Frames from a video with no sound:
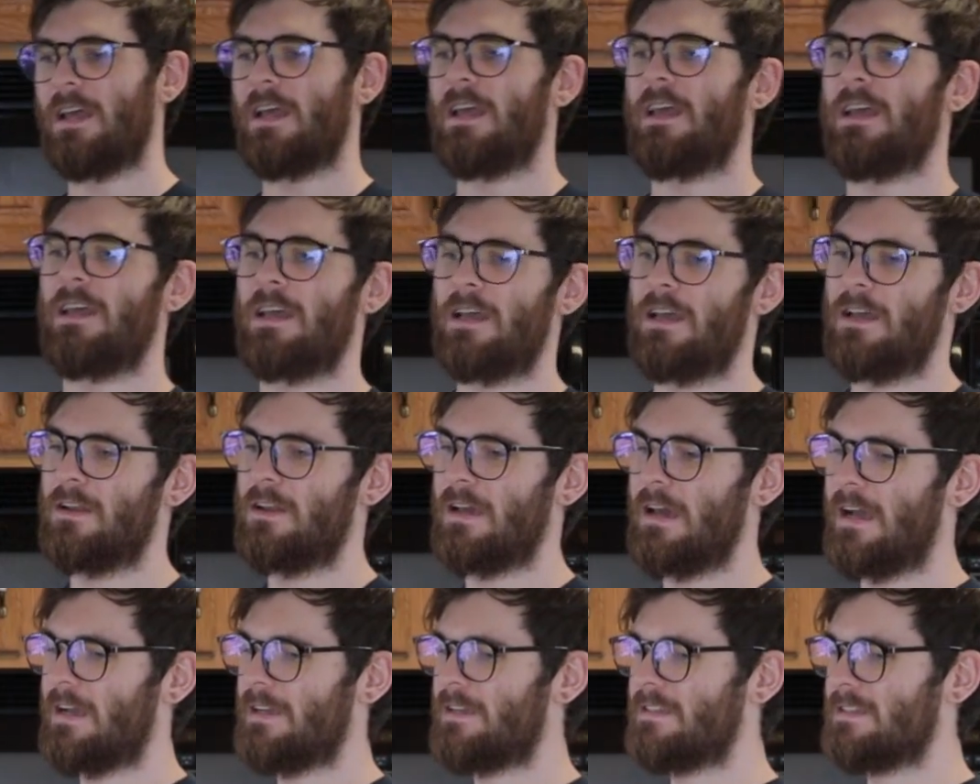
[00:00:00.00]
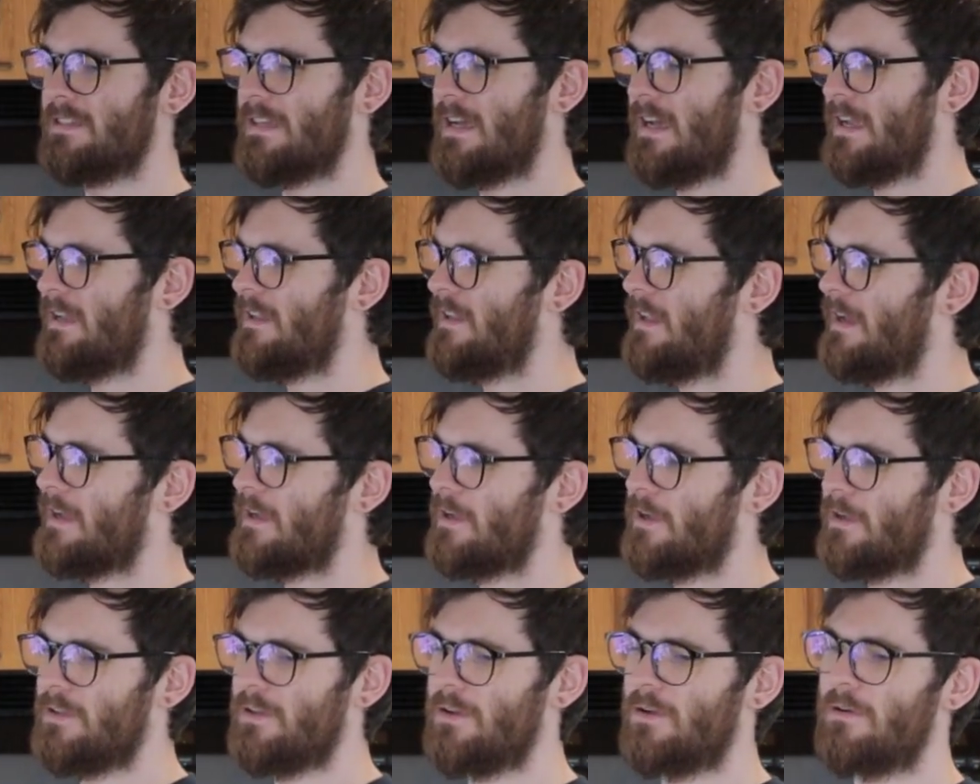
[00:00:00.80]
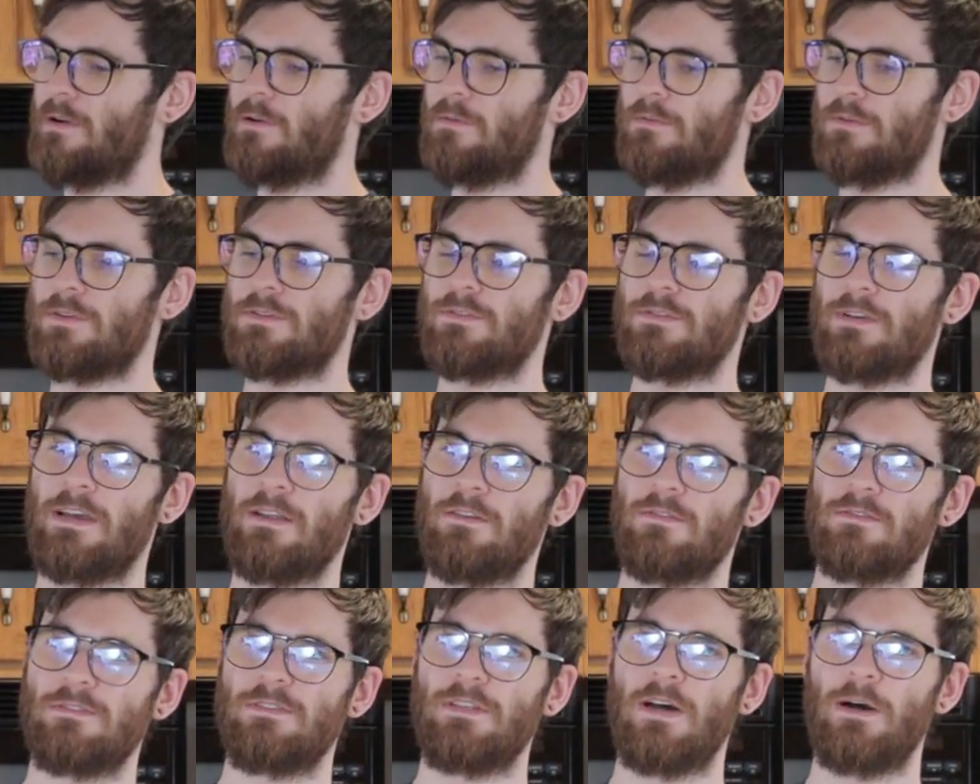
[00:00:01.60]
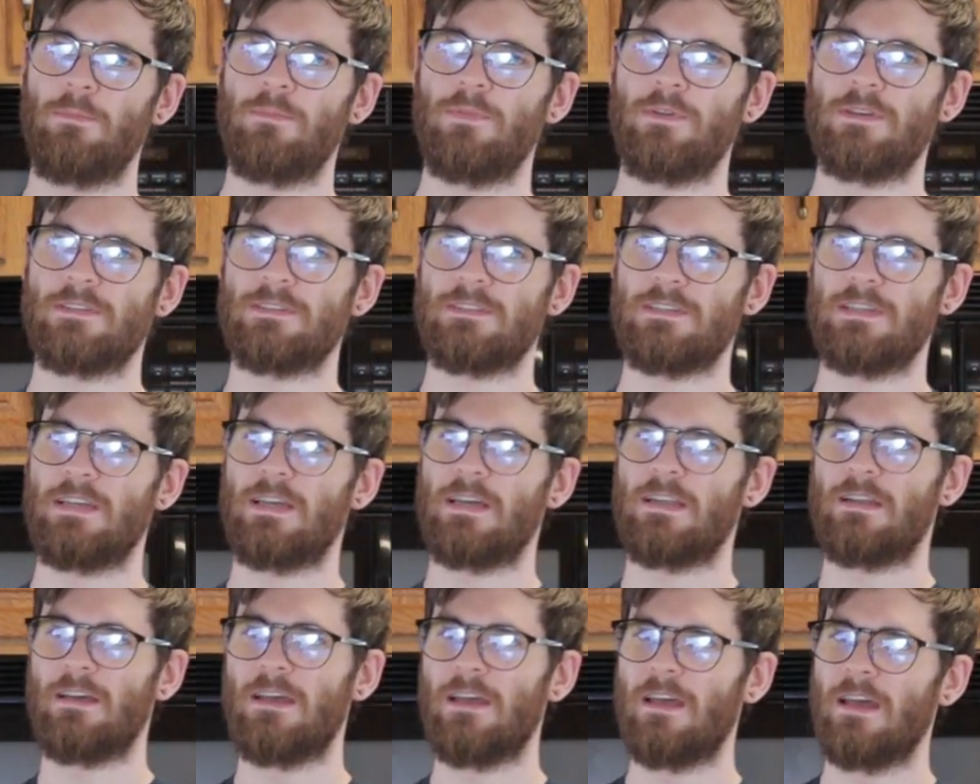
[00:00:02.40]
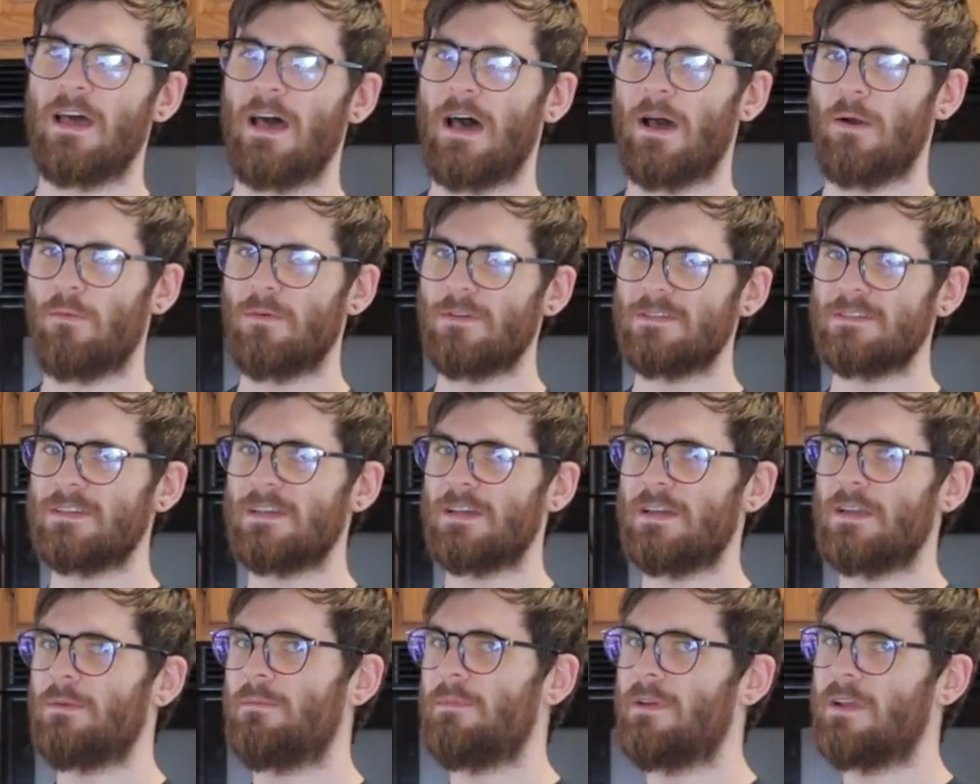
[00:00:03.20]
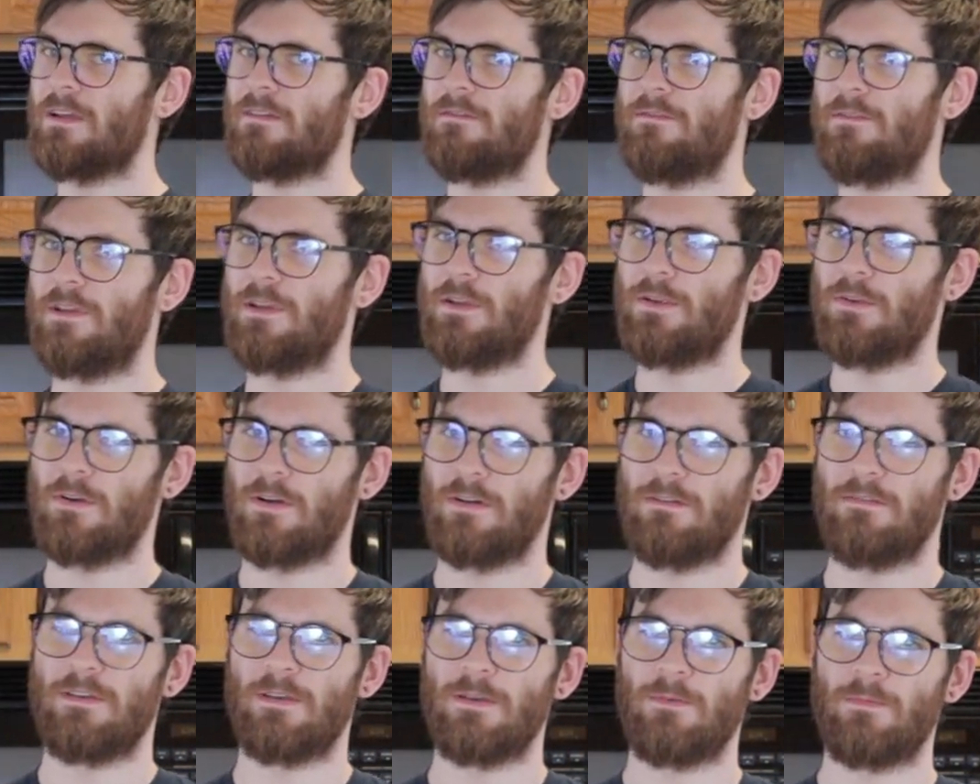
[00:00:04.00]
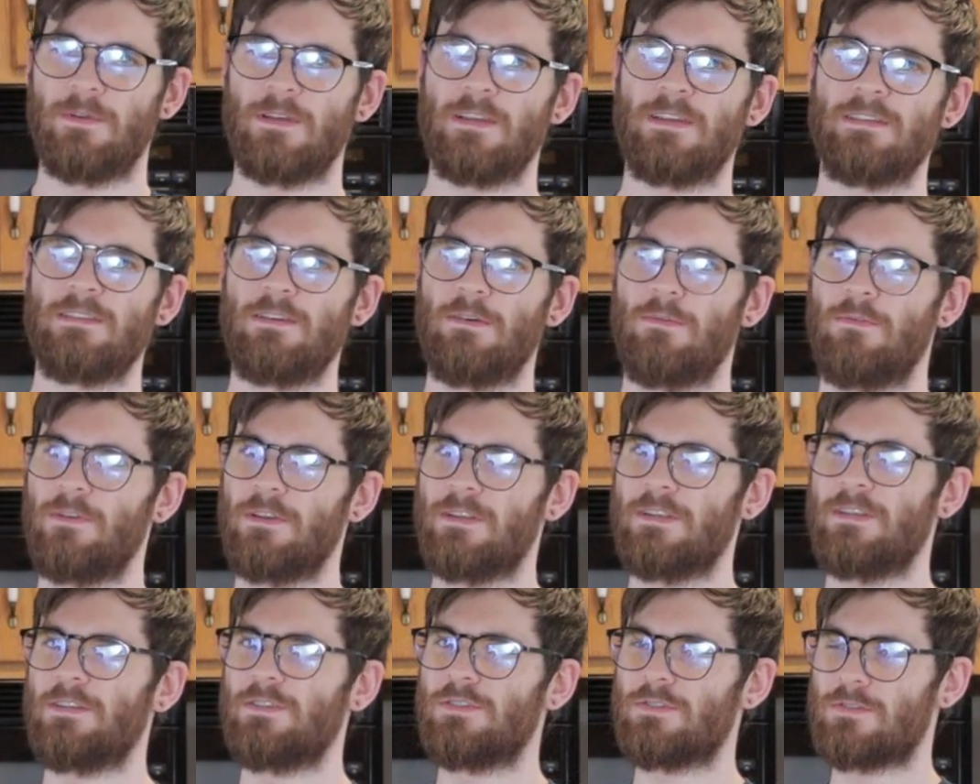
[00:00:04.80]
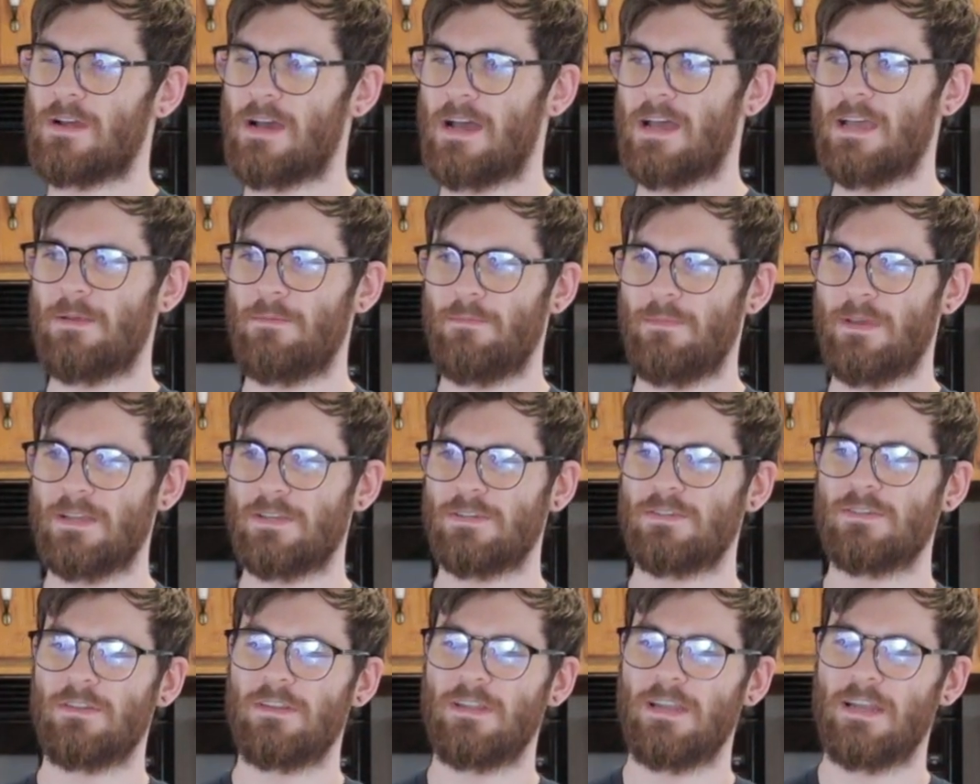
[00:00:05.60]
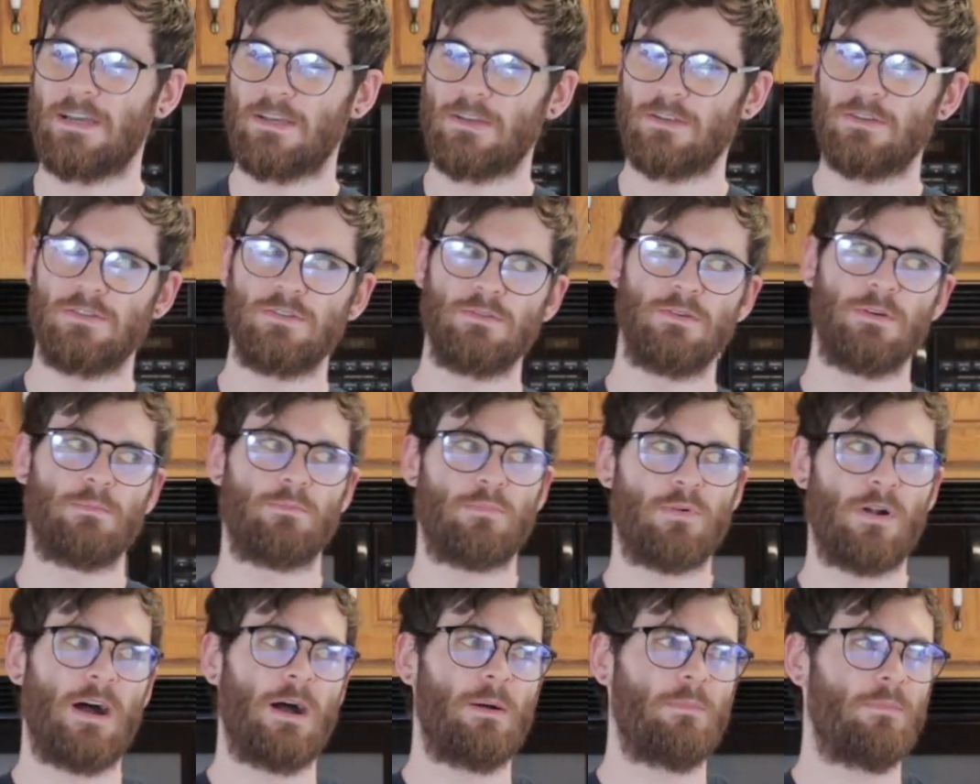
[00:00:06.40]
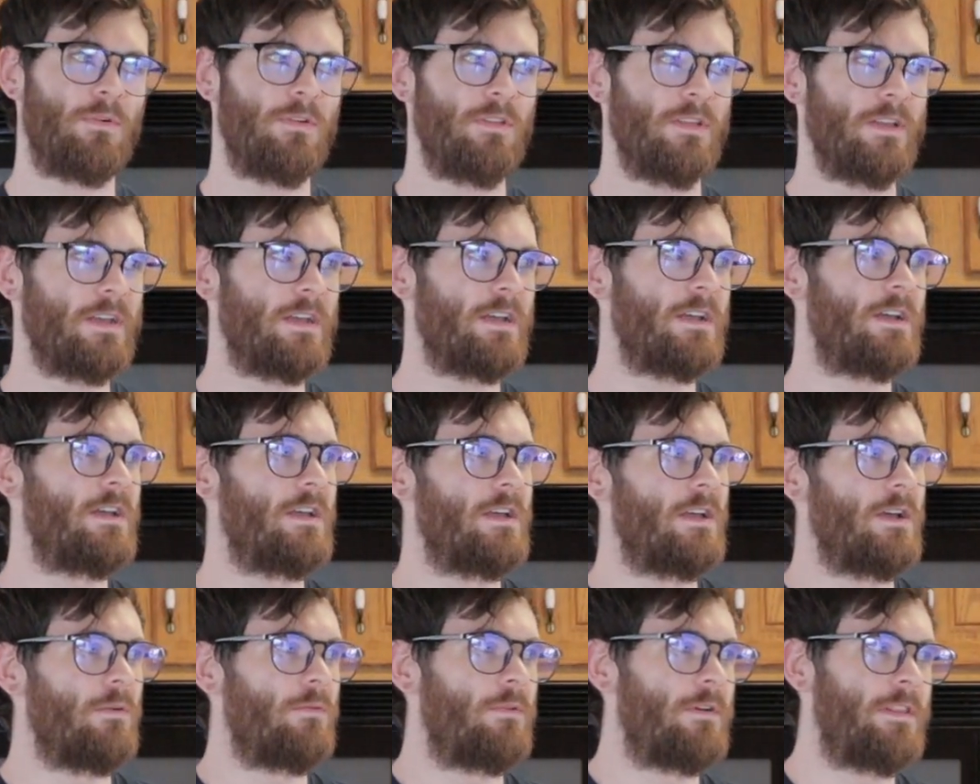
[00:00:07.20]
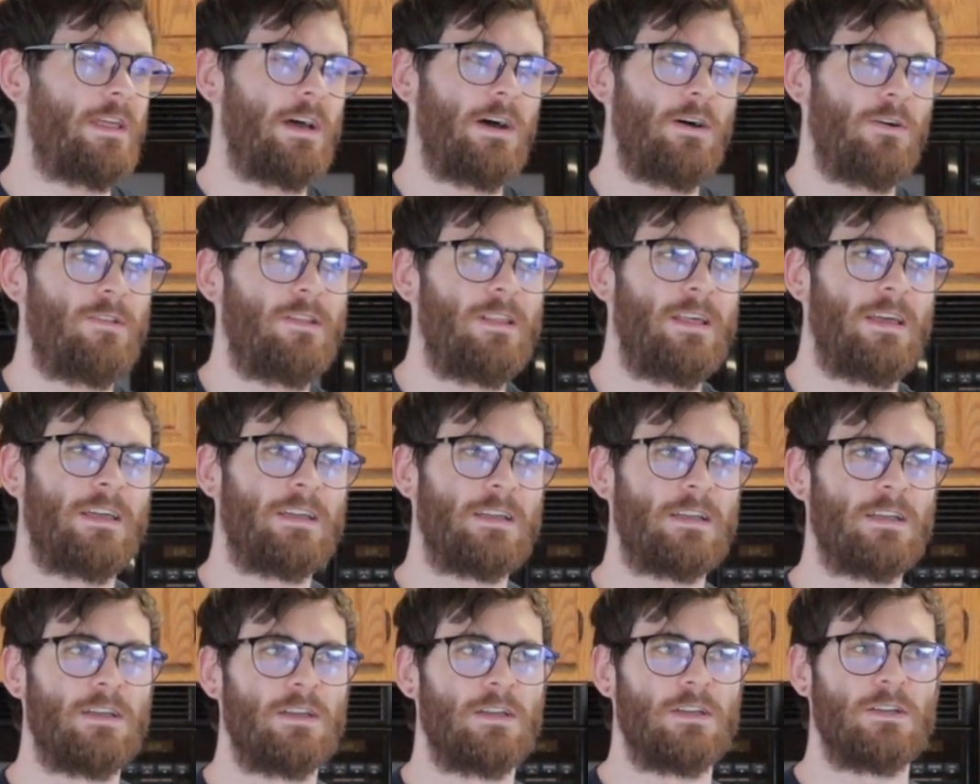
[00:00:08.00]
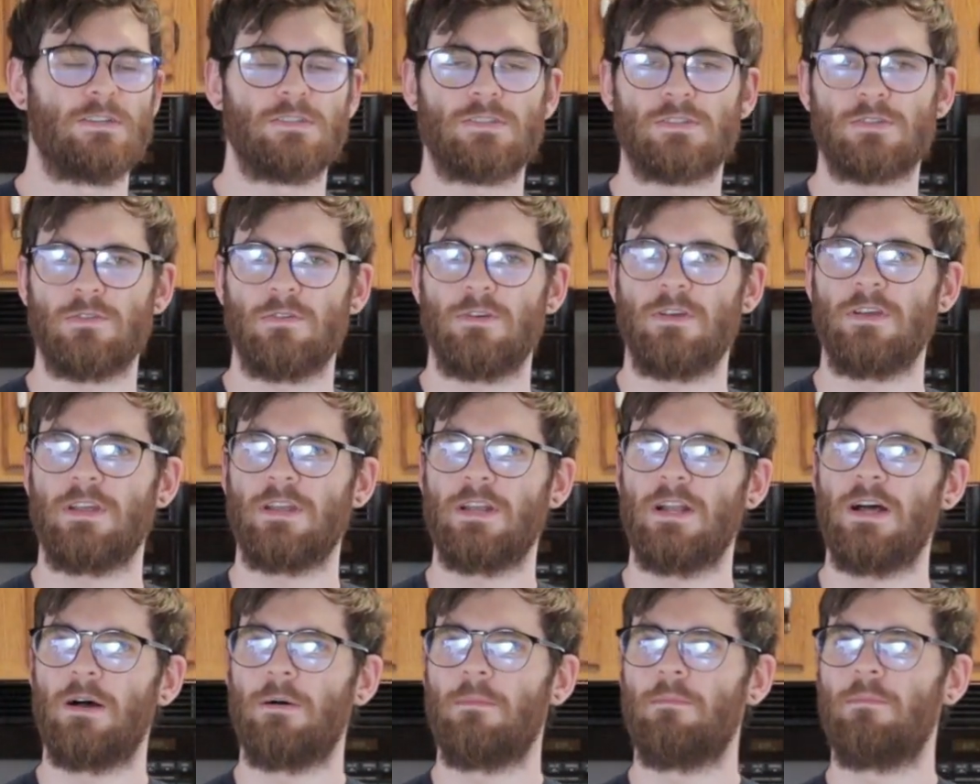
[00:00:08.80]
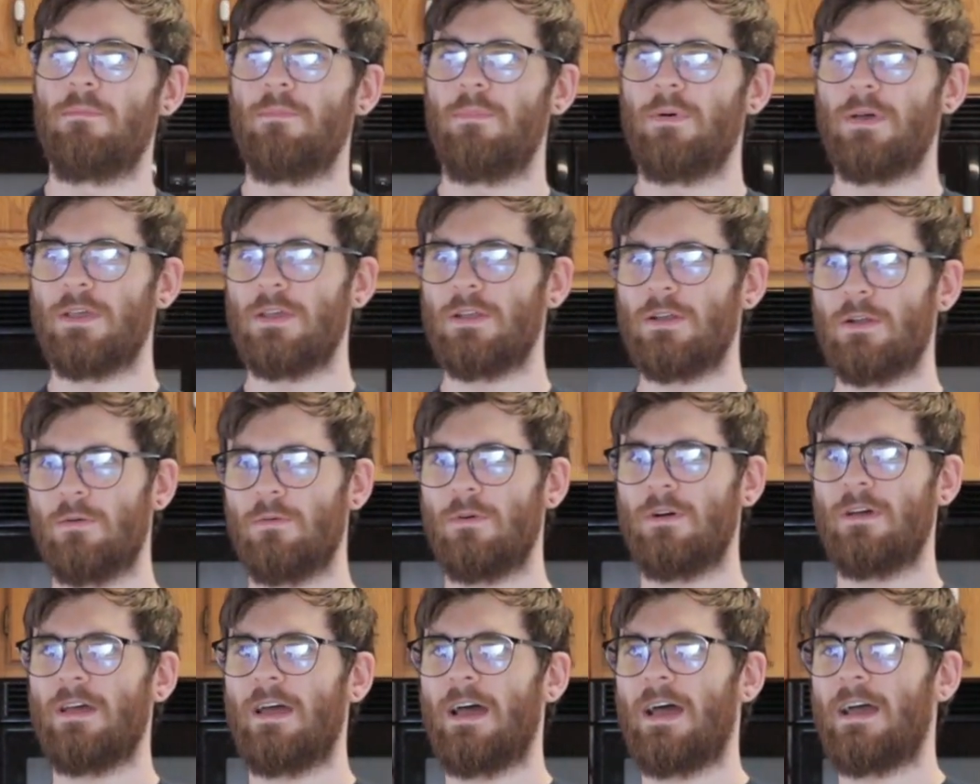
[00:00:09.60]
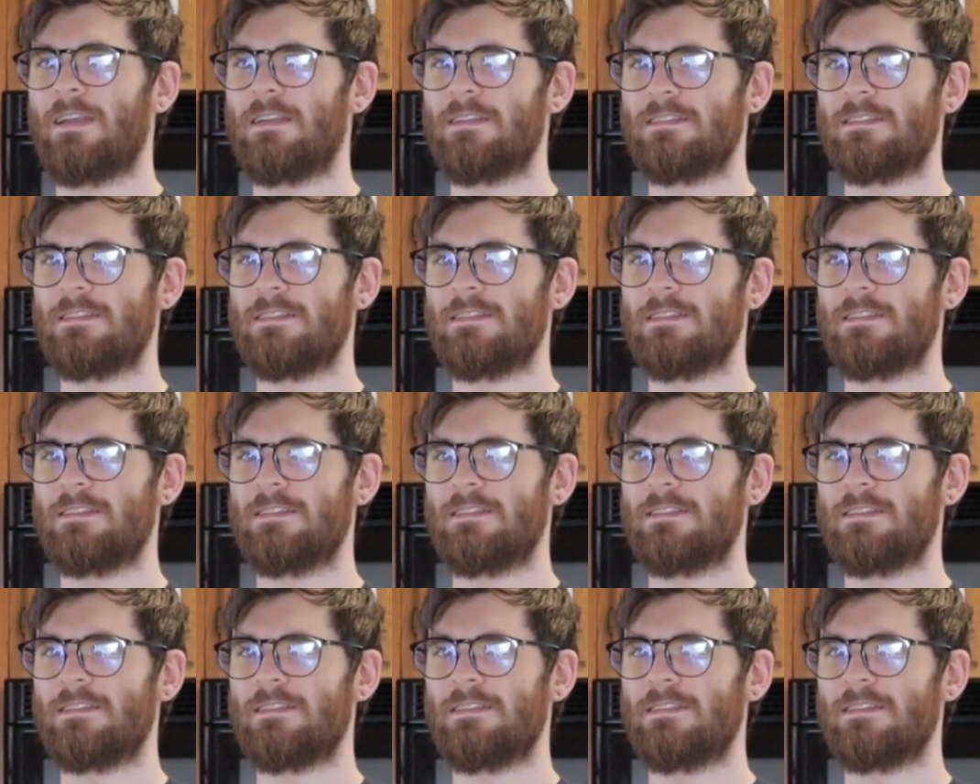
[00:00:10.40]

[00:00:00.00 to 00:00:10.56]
And I decided, like, yo, I want to try those dumplings again. I wasn't gonna make a video of it because I wanted to try and make sure that I could do it properly without, like, screwing it up. But you know what? I